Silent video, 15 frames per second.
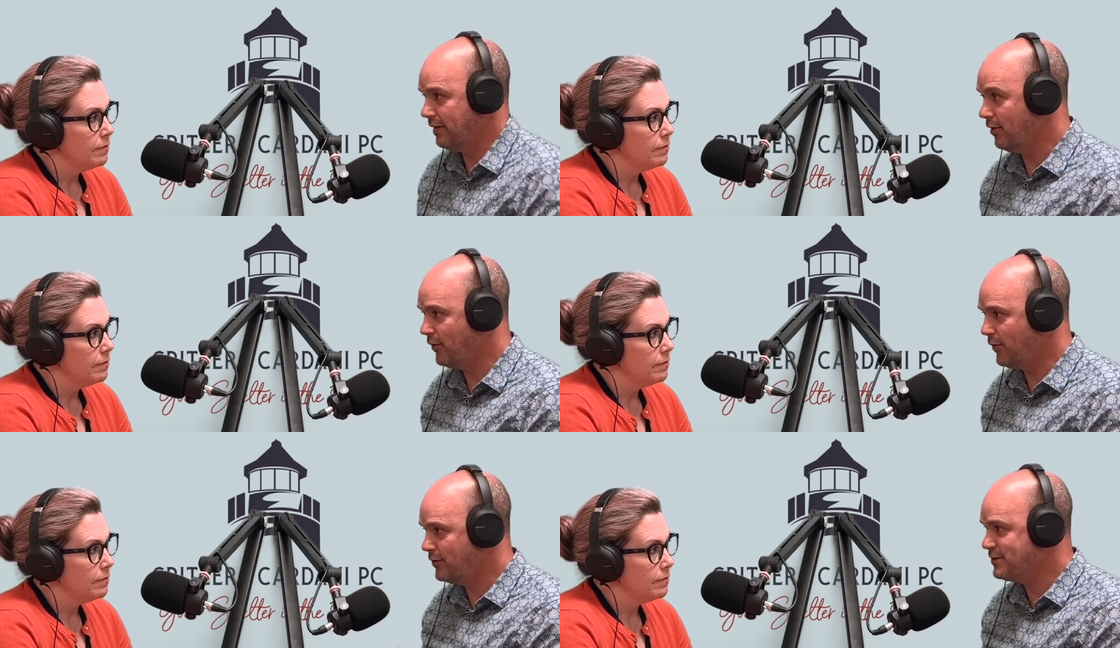
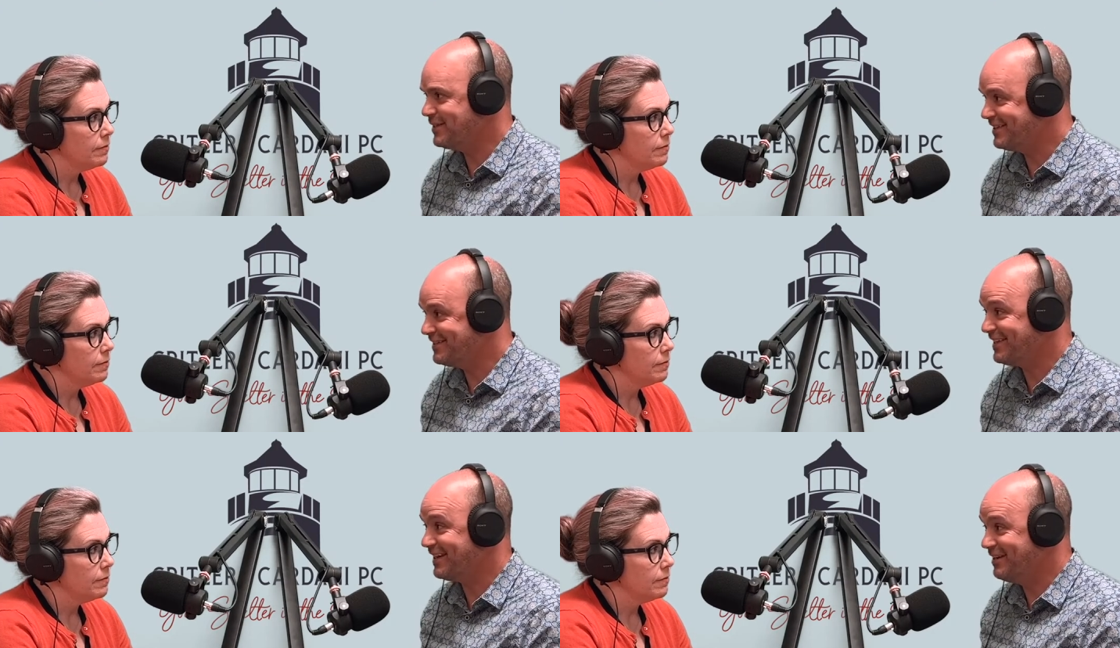Speaker 1: All those
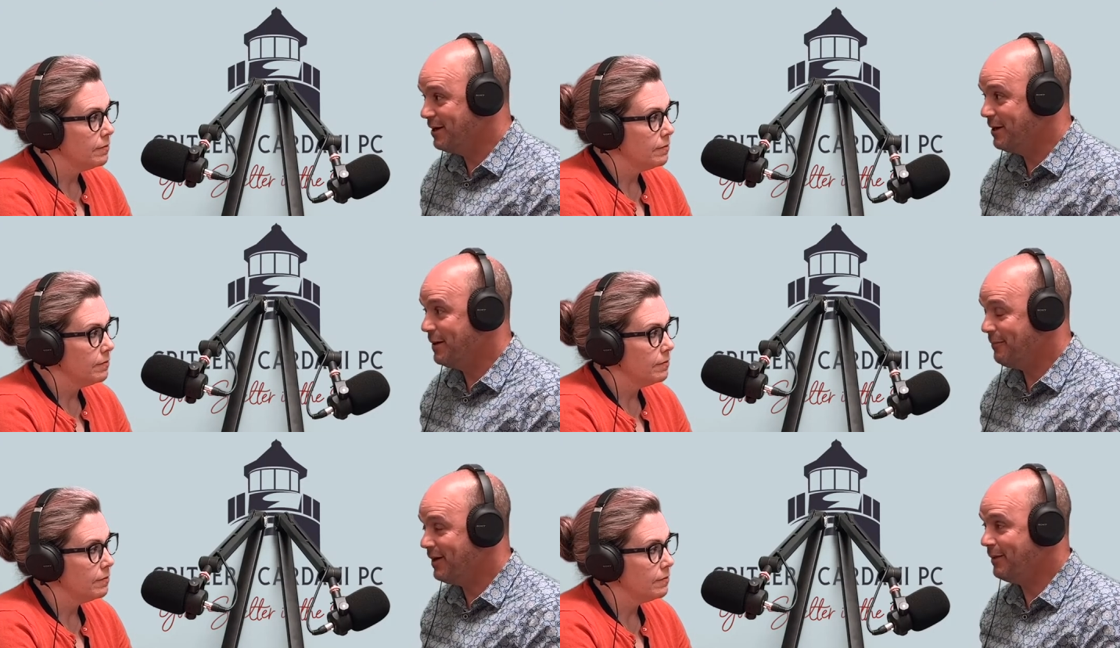things that
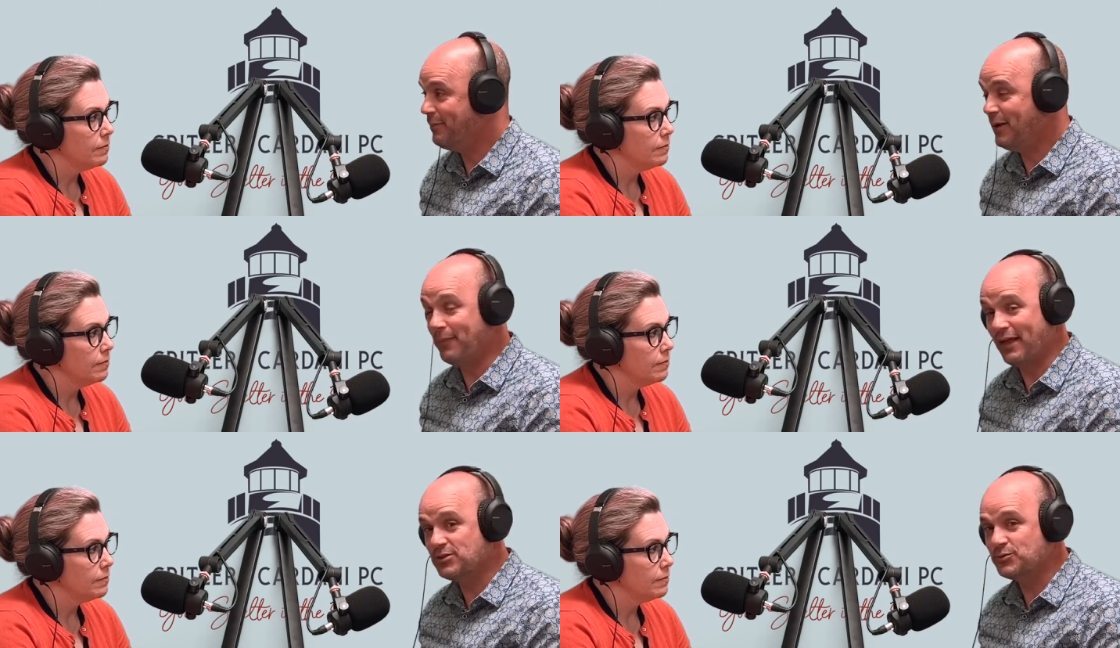pop
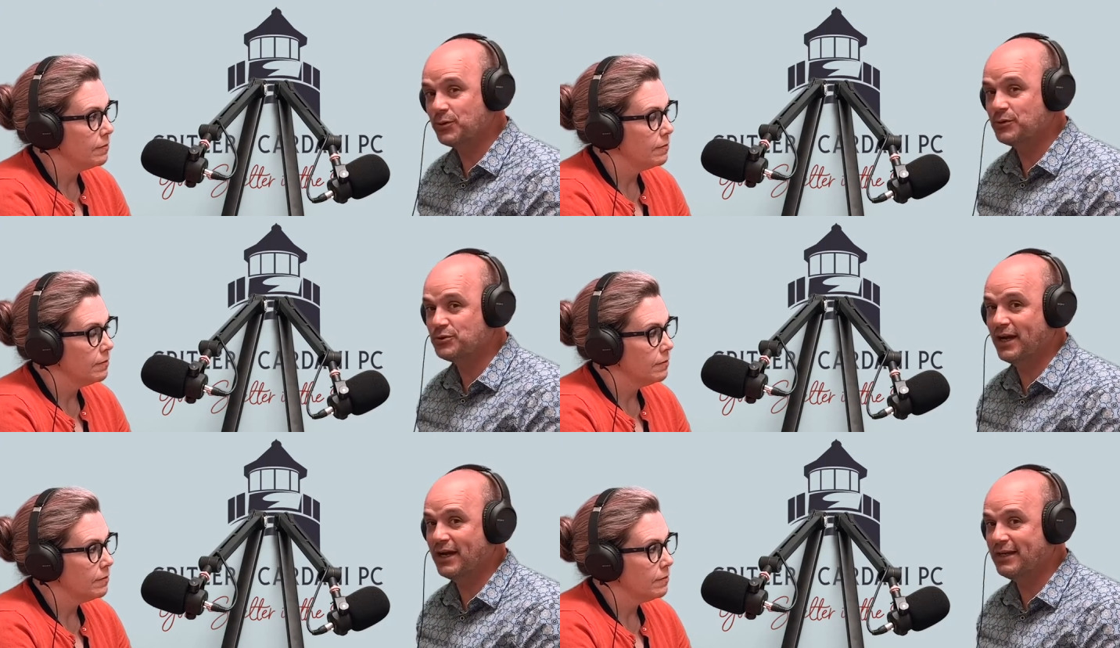up. That's what
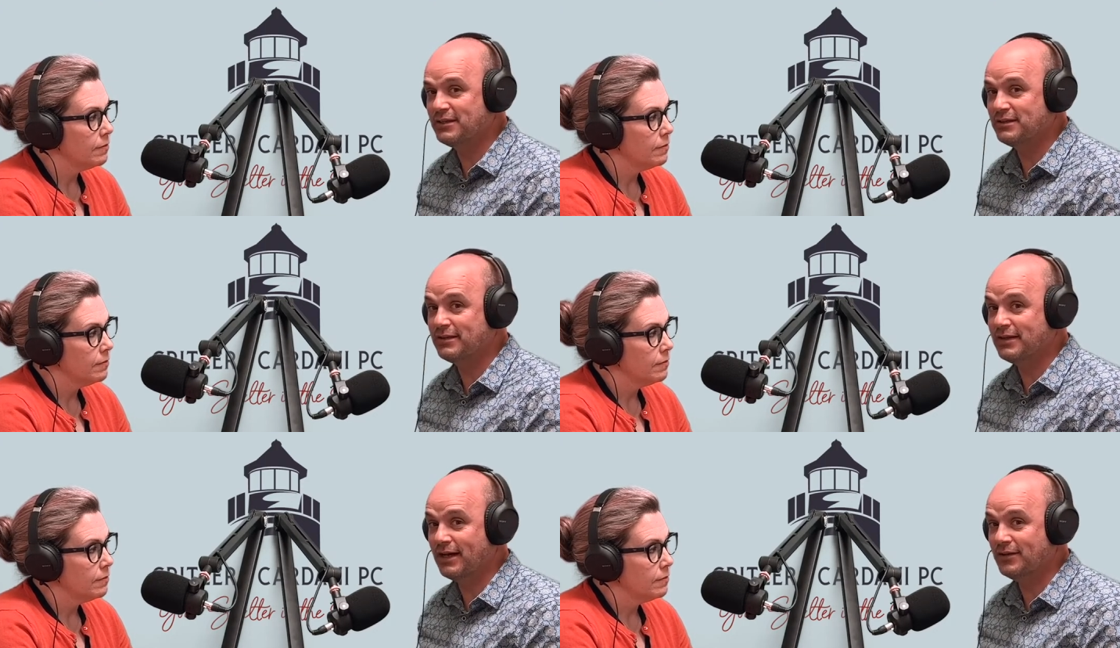we're trying
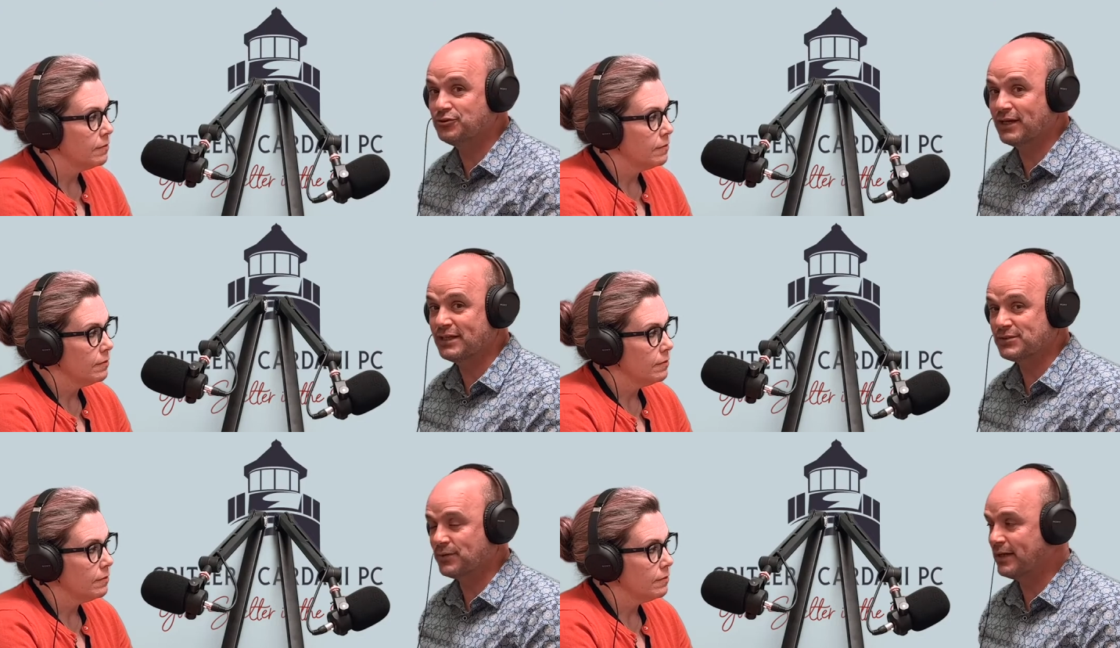to
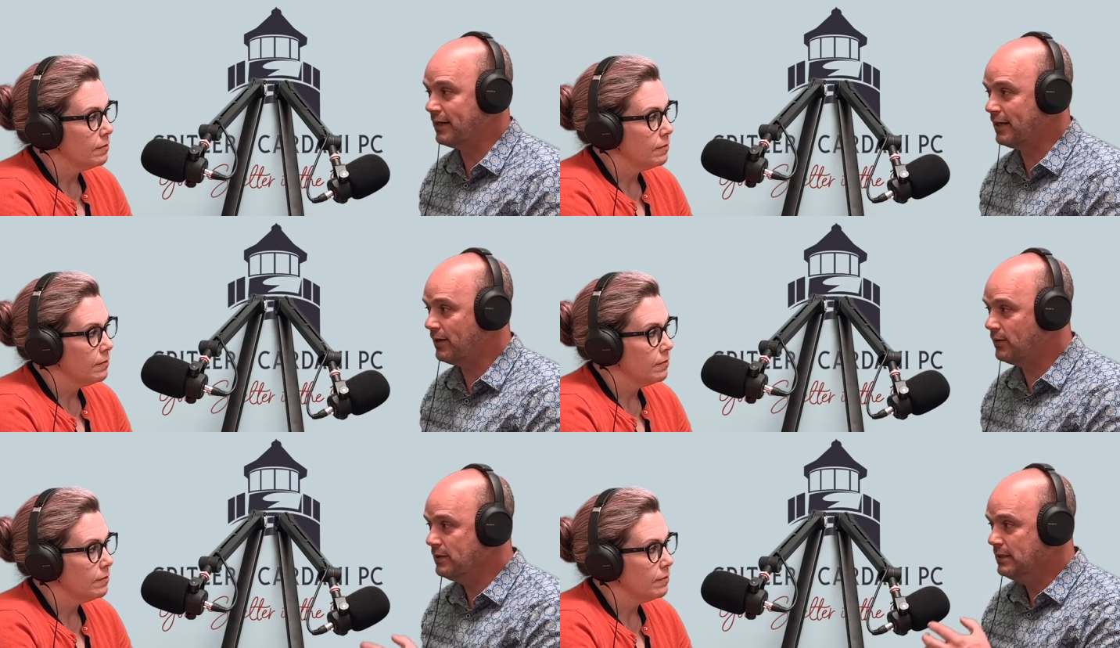address right
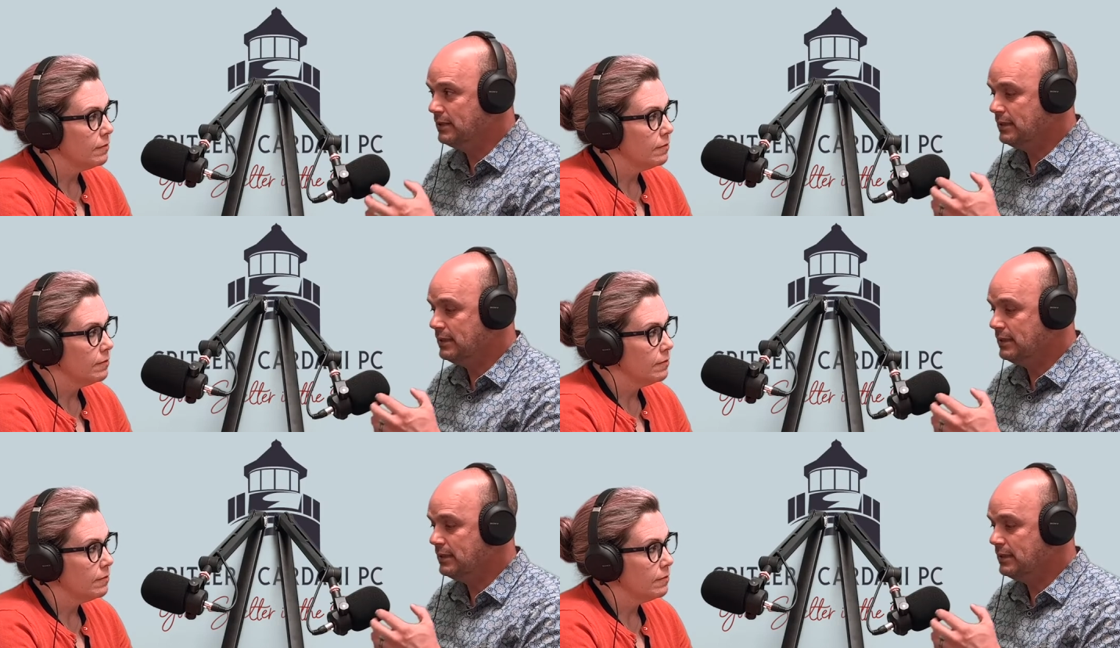now.